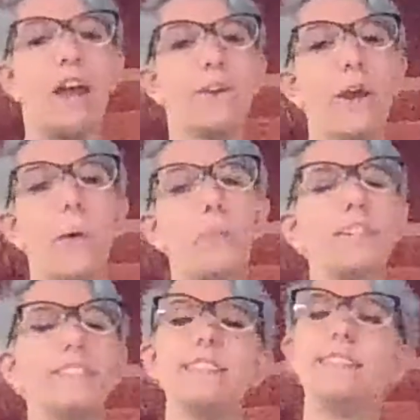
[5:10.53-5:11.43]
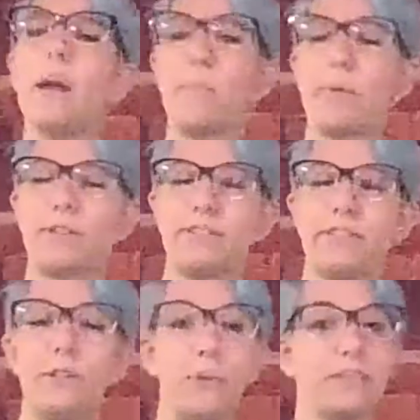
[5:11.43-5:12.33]
No, this is not a person
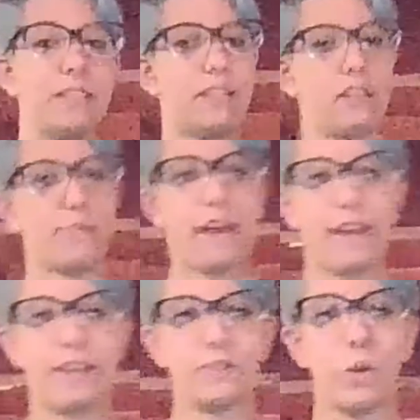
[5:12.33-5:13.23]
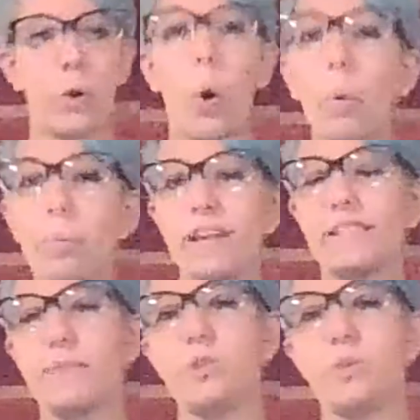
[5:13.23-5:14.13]
who is in the band or plays
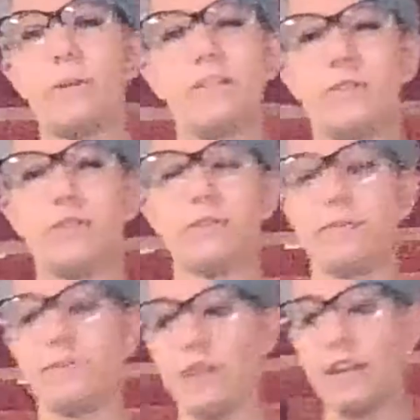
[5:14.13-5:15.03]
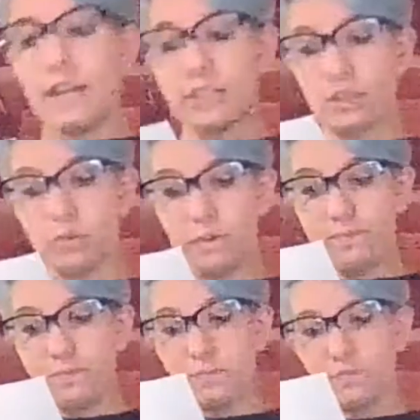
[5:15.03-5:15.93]
a musical instrument.
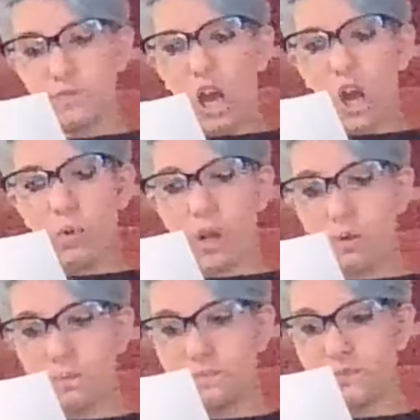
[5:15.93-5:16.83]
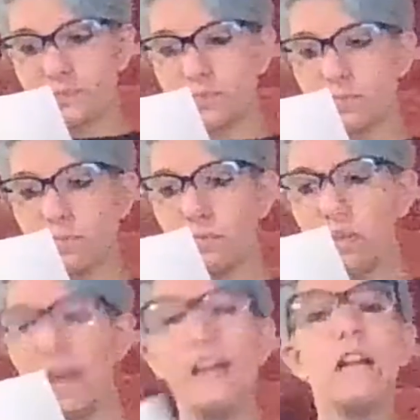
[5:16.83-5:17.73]
Oh no.
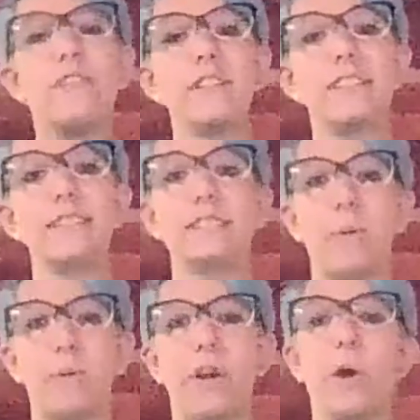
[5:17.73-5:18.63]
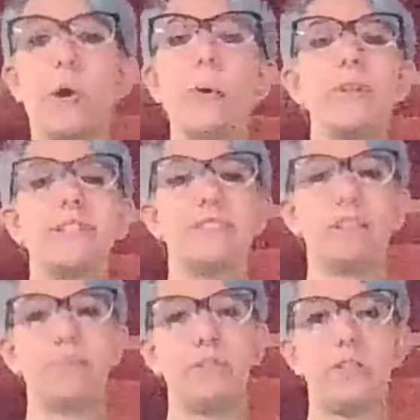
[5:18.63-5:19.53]
This is someone who
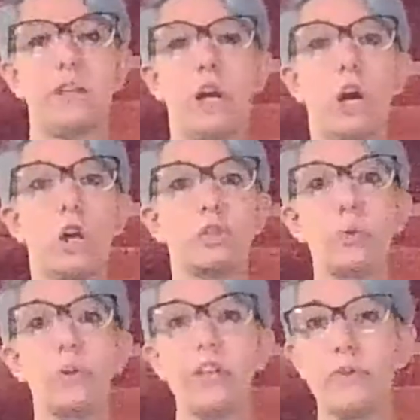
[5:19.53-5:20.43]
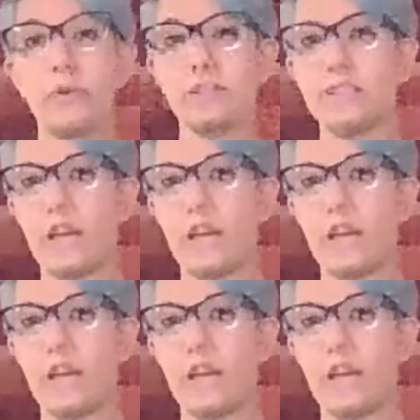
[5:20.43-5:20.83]
listens to music 24/7.